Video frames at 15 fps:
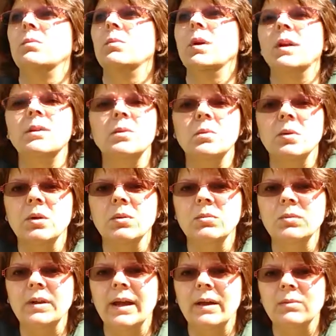what in the world
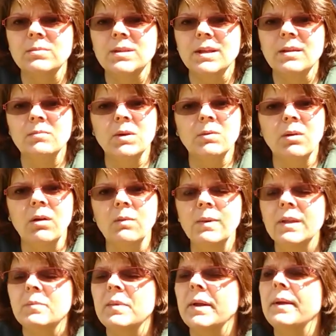else can be wrong
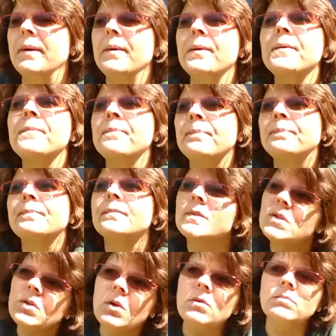with me?
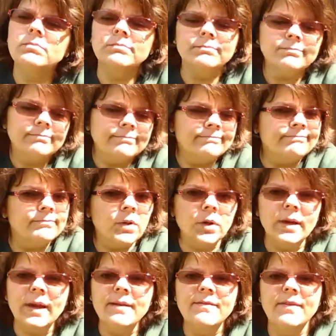So,
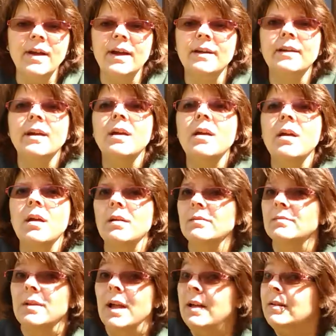okay, fine.
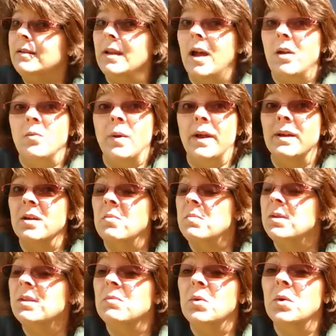I wake
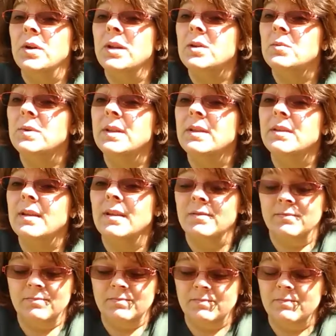up in the morning with
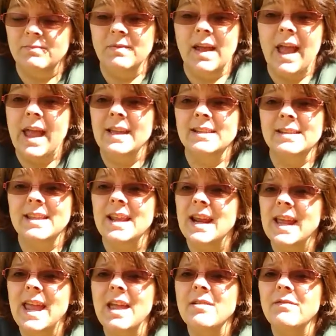hands that
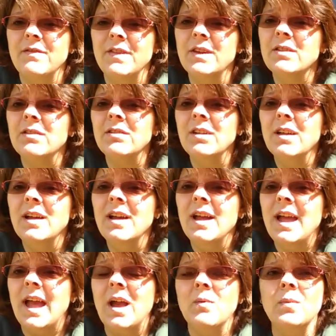I can't feel,
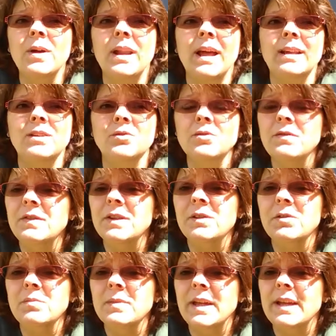and when I do
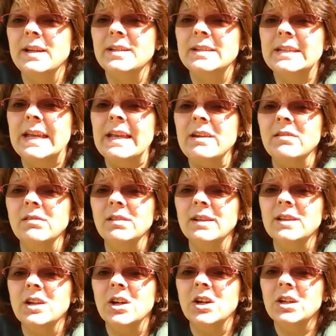feel them, they tingle
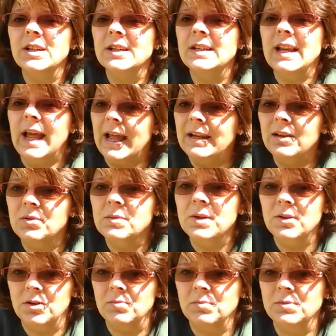and hurt, and I know
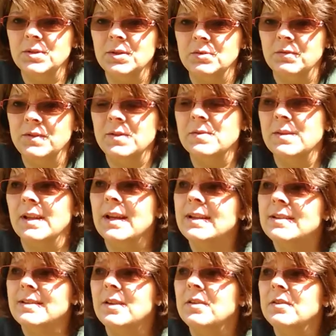what carpal tunnel feels
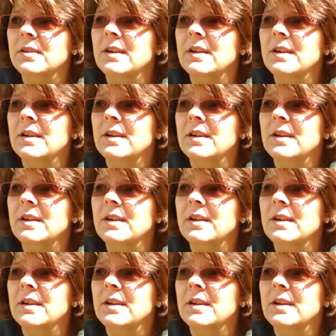like. So,